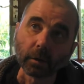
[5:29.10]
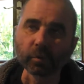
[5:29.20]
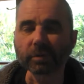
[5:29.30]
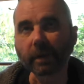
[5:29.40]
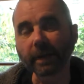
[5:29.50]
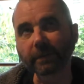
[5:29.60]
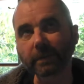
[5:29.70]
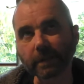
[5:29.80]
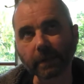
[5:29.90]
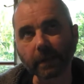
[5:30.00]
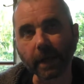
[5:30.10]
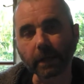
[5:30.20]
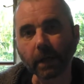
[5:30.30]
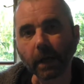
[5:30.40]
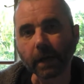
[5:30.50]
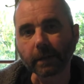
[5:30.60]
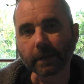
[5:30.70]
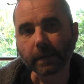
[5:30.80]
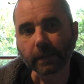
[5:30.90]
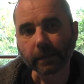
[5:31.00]
also, having said that,
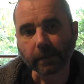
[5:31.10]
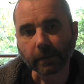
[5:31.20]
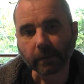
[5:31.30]
the